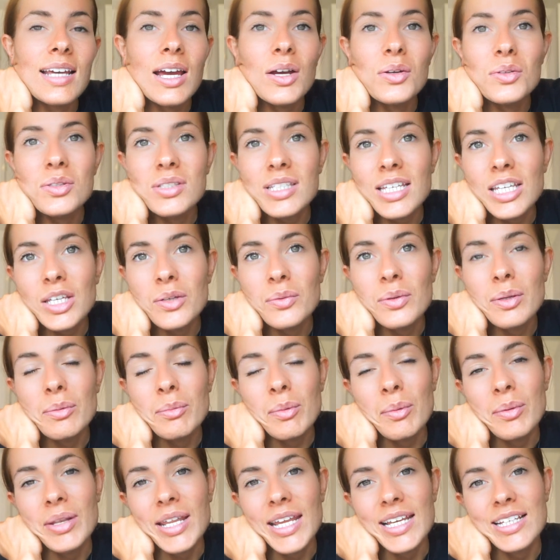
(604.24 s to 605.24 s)
I'll see you in
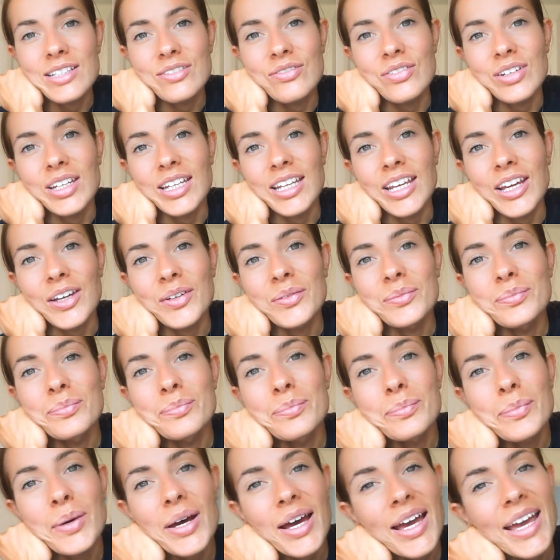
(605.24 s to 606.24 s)
my next video.
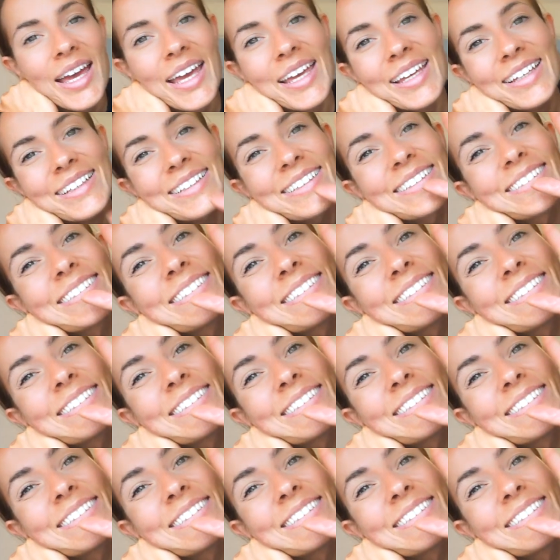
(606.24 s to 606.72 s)
Bye.